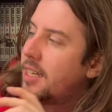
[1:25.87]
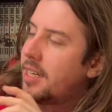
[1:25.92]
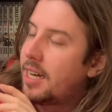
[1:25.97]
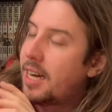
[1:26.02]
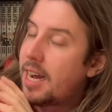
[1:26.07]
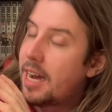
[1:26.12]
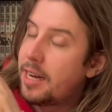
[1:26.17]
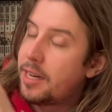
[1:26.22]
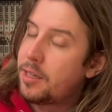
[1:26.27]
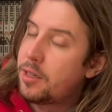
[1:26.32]

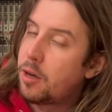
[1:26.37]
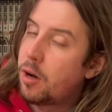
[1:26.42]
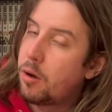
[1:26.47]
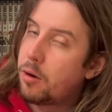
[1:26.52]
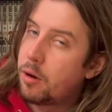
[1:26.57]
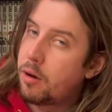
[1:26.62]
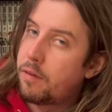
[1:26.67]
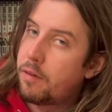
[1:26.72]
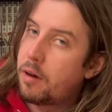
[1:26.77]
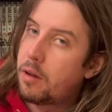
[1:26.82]
I don't
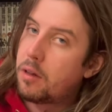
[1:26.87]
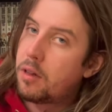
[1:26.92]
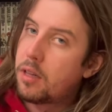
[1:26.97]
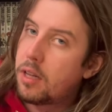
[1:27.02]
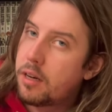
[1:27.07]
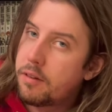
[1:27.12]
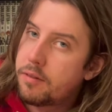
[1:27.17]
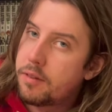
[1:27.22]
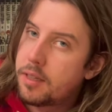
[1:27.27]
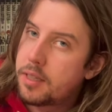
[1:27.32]
know if I'll
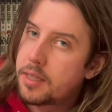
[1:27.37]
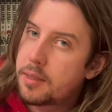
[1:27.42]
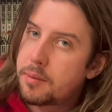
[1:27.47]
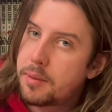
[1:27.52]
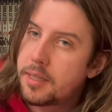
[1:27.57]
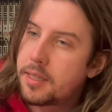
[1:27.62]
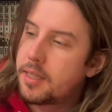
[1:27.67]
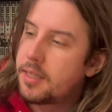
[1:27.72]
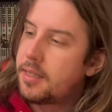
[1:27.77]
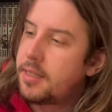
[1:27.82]
love this
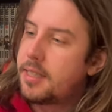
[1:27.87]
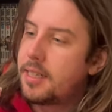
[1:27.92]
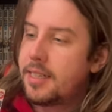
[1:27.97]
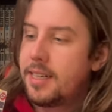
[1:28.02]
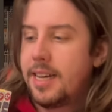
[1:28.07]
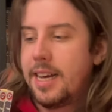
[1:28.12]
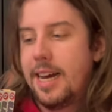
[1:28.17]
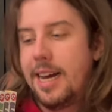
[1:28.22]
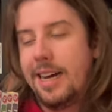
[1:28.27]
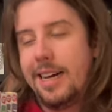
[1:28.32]
because
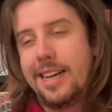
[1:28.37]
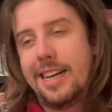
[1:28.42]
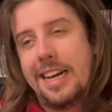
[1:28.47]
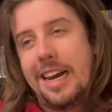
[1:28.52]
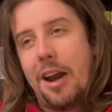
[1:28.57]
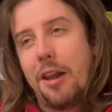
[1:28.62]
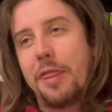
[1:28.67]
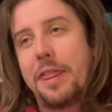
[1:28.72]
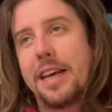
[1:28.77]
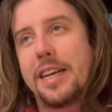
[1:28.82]
I
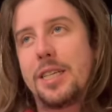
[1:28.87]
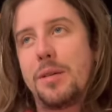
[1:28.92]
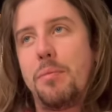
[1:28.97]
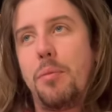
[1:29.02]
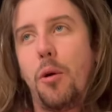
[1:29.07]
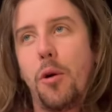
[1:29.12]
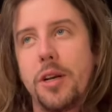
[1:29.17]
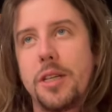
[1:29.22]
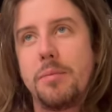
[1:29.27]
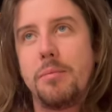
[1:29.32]
don't think
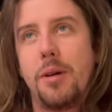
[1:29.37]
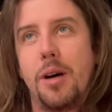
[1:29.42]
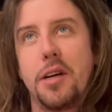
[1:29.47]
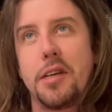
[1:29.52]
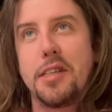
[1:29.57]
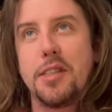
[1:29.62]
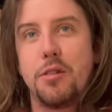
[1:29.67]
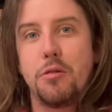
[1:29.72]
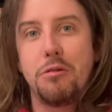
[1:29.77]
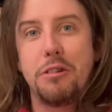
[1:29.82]
sports
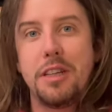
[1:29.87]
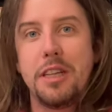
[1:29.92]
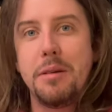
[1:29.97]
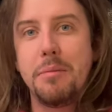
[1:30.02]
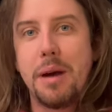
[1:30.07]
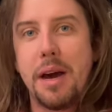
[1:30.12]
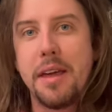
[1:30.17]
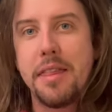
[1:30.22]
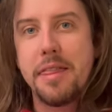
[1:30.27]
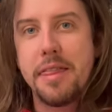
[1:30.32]
manga is really
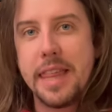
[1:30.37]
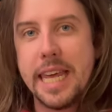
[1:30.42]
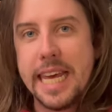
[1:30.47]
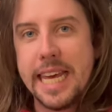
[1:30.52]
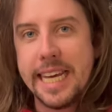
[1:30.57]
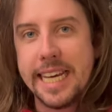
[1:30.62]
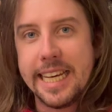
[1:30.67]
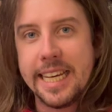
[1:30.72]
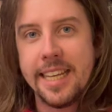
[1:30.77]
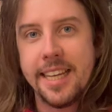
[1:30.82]
my
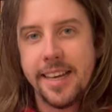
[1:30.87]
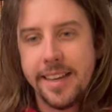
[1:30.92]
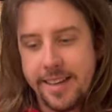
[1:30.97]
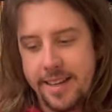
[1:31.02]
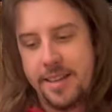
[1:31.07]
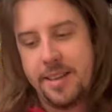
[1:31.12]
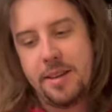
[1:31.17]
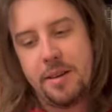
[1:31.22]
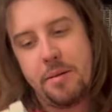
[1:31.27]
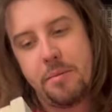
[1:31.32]
thing,
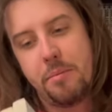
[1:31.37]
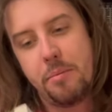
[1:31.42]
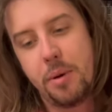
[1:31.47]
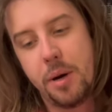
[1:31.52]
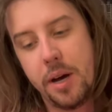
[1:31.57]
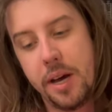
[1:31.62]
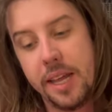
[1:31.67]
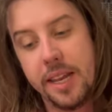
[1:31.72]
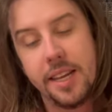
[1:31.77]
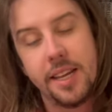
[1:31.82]

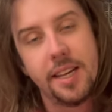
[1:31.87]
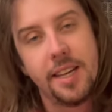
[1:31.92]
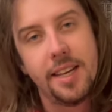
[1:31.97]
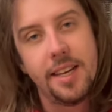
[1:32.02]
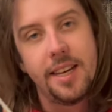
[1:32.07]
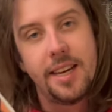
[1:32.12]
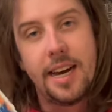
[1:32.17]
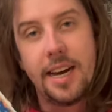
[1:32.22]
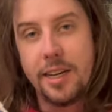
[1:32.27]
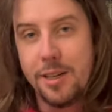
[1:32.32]
but
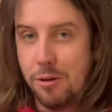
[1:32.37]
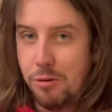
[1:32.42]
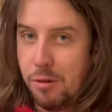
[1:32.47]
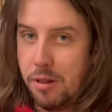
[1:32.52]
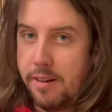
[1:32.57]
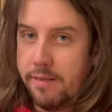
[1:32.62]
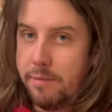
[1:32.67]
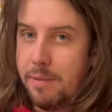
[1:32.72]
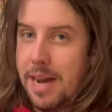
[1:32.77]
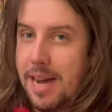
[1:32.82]
I do
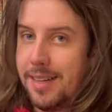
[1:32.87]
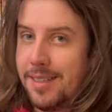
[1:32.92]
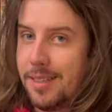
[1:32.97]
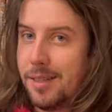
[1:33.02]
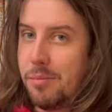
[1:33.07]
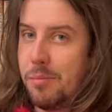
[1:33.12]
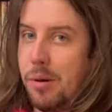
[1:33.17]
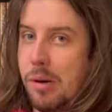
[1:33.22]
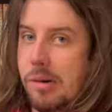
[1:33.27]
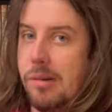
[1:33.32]
love
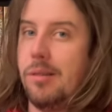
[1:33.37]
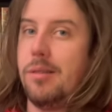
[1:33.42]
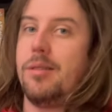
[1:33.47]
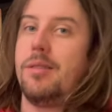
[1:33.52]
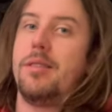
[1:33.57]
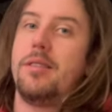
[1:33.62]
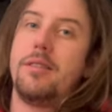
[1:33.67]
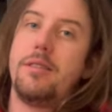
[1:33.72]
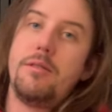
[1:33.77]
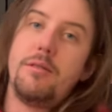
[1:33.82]
basketball,
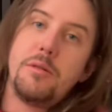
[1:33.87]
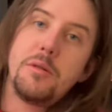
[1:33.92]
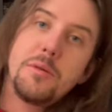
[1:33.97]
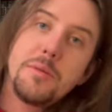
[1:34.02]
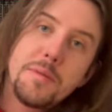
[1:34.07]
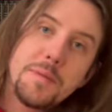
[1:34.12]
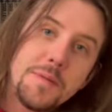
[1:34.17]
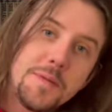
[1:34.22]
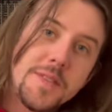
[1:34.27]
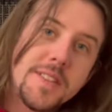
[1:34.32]
so
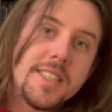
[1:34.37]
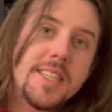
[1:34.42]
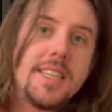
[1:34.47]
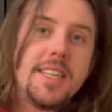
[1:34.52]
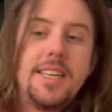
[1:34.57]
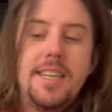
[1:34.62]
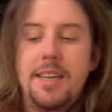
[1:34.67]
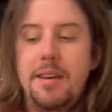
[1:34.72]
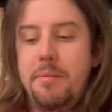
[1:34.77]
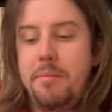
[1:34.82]

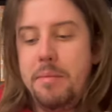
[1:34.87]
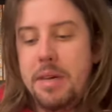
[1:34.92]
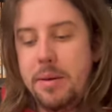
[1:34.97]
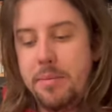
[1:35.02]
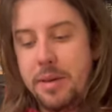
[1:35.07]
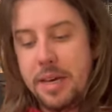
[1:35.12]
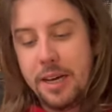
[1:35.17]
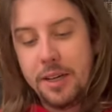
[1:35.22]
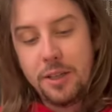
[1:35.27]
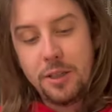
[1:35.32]

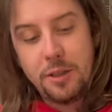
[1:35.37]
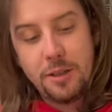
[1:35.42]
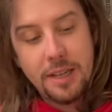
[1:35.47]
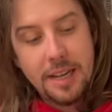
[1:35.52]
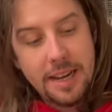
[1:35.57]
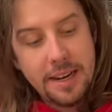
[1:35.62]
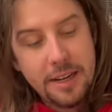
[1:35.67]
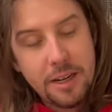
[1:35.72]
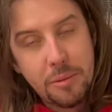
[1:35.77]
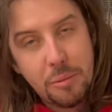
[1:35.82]
maybe I
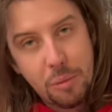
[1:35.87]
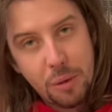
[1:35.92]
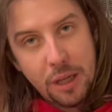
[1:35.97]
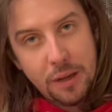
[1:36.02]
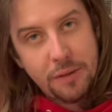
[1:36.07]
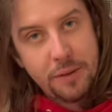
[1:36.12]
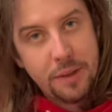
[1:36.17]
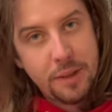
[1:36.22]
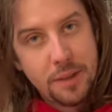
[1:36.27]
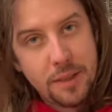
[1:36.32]
end up
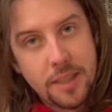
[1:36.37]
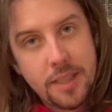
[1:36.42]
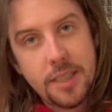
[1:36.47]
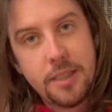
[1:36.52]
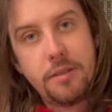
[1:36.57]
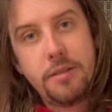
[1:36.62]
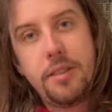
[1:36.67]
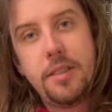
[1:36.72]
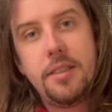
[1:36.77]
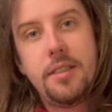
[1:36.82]
loving this
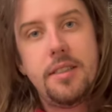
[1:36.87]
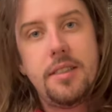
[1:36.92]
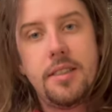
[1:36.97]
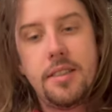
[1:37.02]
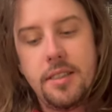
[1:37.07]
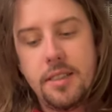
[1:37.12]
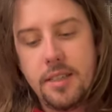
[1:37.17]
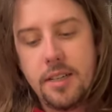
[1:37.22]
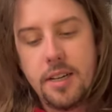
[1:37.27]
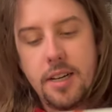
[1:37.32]
series.
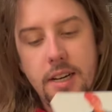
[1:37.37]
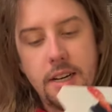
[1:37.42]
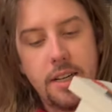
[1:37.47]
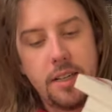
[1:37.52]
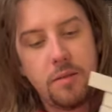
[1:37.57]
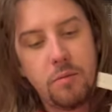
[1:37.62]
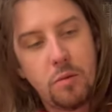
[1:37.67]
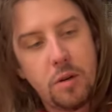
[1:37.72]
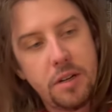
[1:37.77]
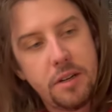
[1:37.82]
Uh,
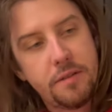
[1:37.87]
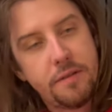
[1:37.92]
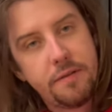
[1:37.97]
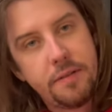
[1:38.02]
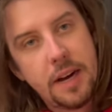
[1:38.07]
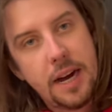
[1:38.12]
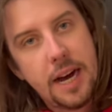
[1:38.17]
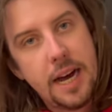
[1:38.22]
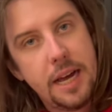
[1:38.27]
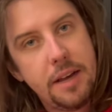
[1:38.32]
one to
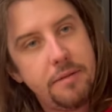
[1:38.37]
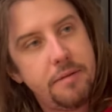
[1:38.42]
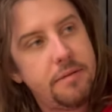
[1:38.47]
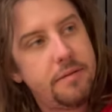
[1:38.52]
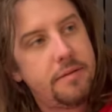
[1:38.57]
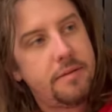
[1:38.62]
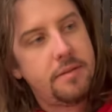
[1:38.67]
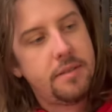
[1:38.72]
five.